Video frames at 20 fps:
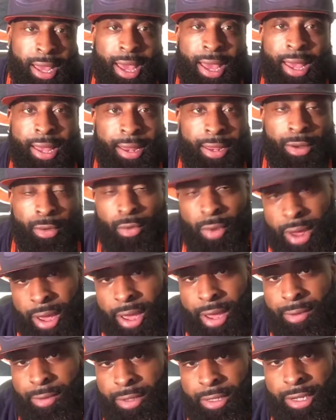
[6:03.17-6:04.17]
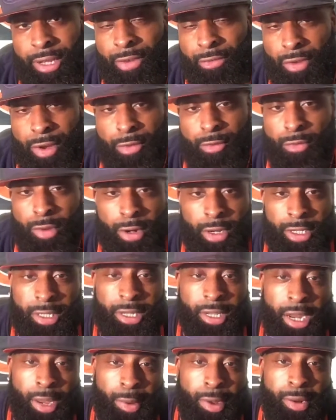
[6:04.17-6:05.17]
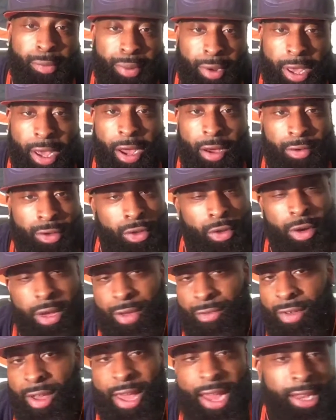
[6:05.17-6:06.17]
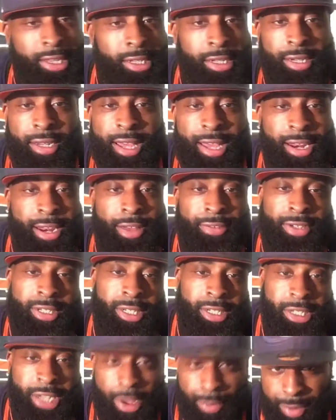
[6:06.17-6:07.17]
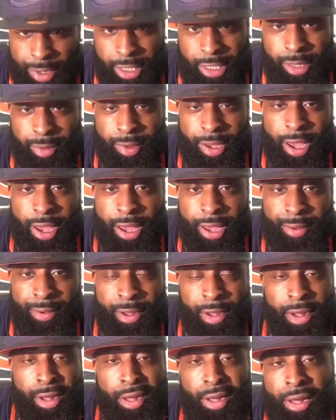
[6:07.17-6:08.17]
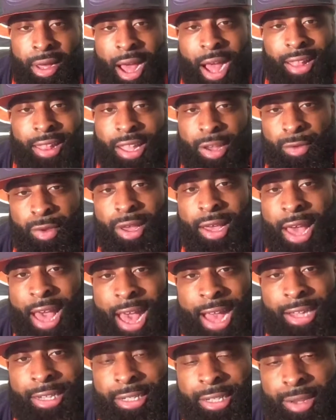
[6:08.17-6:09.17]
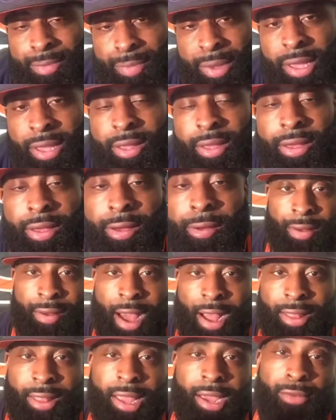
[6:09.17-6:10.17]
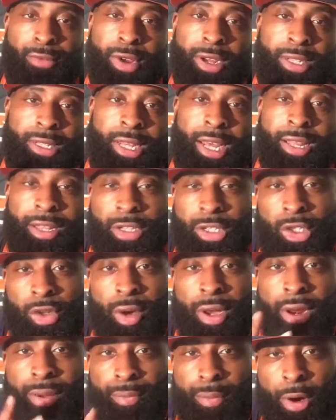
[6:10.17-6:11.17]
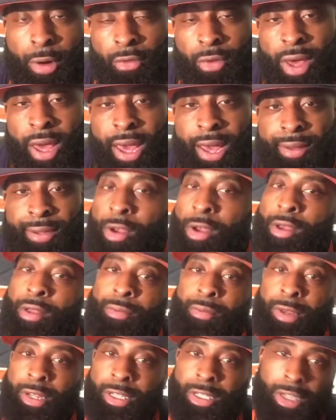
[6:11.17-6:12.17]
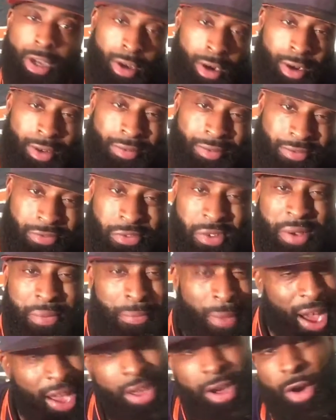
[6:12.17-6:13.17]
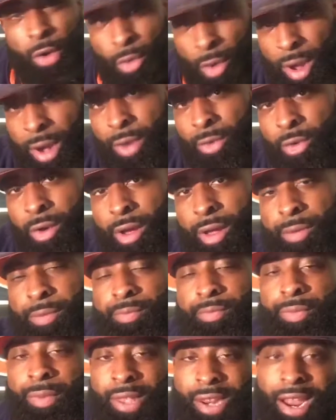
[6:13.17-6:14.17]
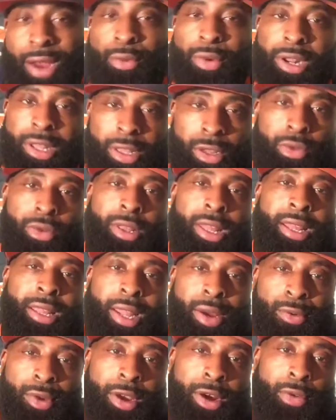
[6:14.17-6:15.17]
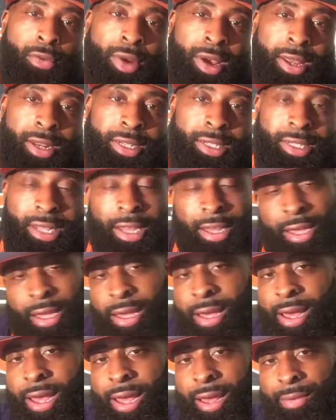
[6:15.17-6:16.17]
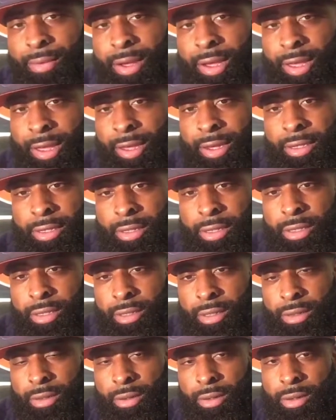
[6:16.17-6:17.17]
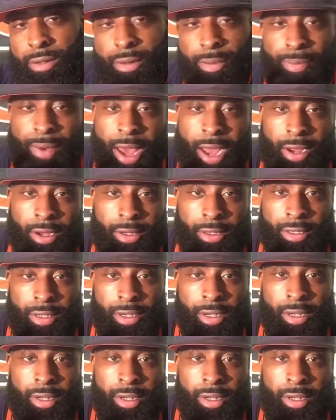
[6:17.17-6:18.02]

and the Rams if we were to see them in the playoffs or even got to the NFC Championship game. I think we could actually beat them. I think we could take Detroit in both games. Minnesota, we might go 1-1. And I really do think that we're going to win the second game against the Packers.